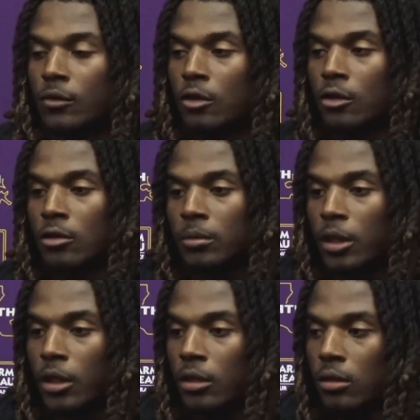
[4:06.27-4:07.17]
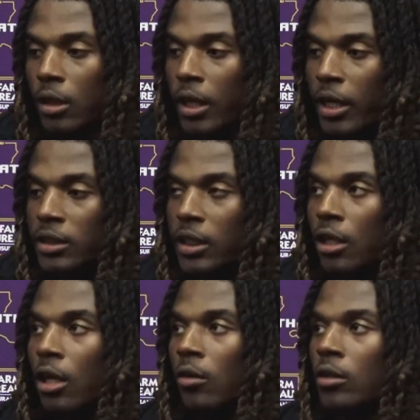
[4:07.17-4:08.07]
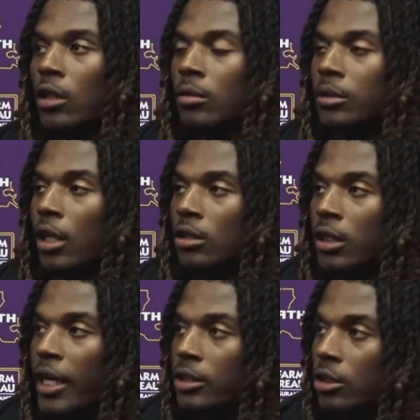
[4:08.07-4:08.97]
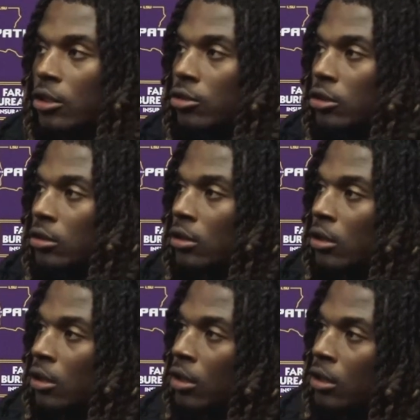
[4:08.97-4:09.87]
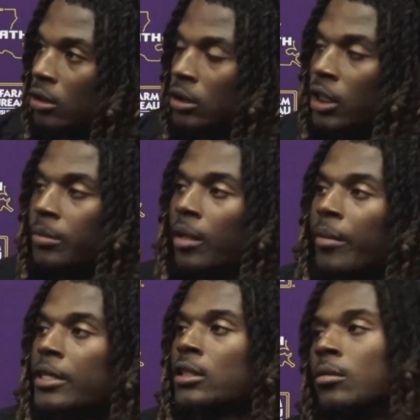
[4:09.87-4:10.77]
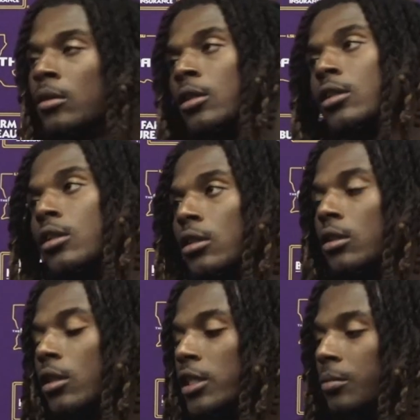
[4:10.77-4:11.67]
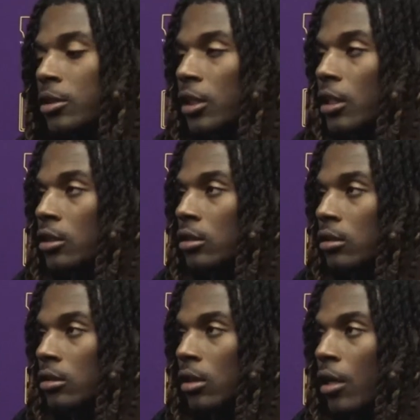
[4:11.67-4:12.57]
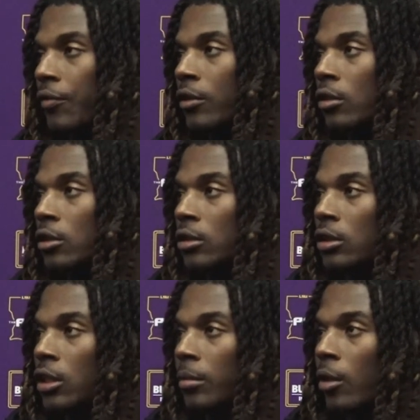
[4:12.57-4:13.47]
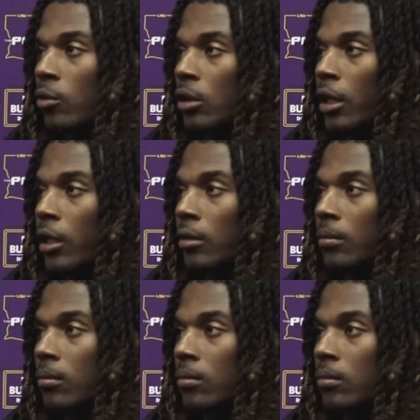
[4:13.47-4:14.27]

Yeah. Like I said, it all really comes down to execution. The team that makes the less mistakes, I feel, is the team that won the game.